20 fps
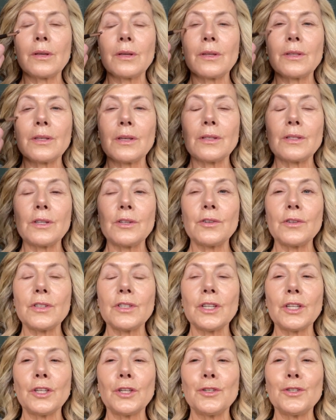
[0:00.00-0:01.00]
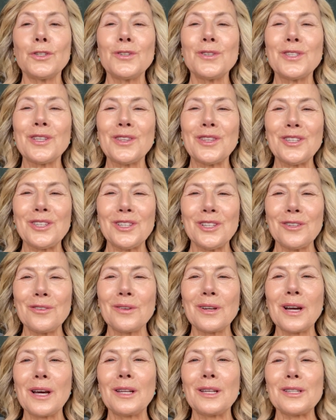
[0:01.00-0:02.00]
So it's interesting you're using the two
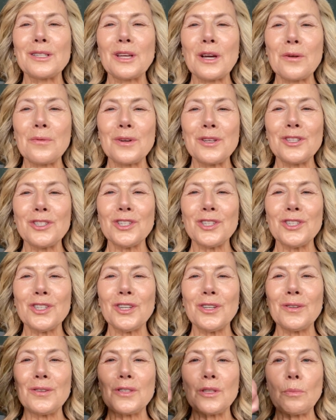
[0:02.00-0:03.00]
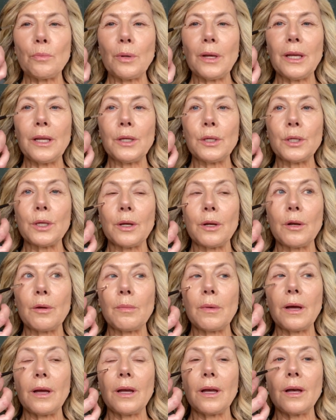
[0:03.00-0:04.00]
colours. I always just use the peach under
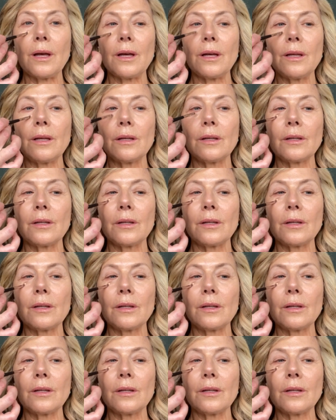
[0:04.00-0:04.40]
my eye,